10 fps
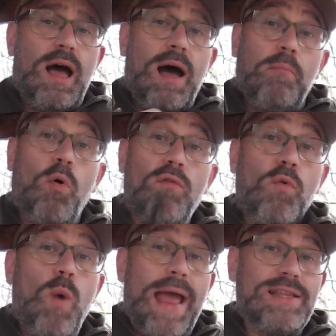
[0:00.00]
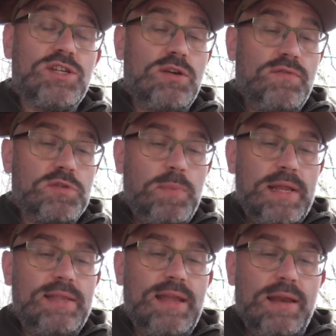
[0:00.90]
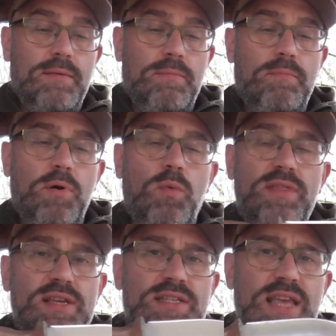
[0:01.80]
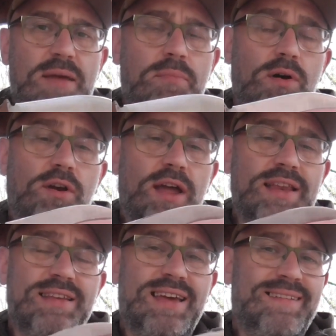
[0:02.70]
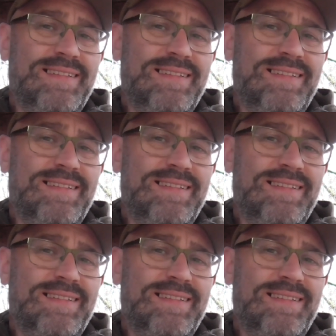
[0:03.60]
and more of a wedge for splitting. But with this sabre grind,